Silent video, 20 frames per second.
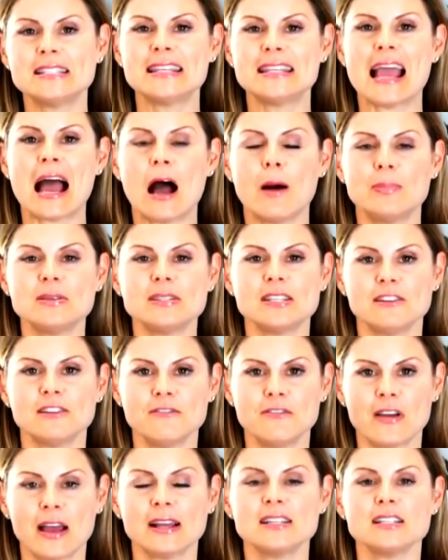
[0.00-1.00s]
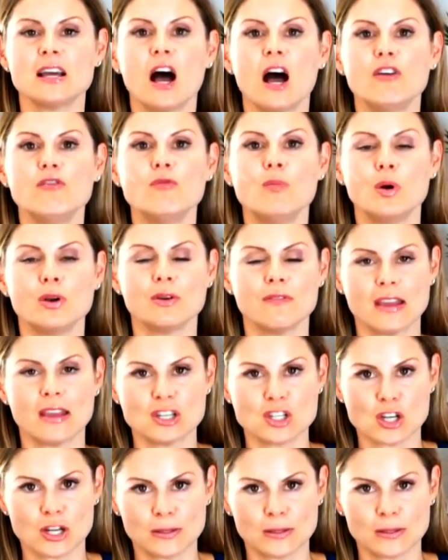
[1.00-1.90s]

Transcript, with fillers: the opposite effect of motivation.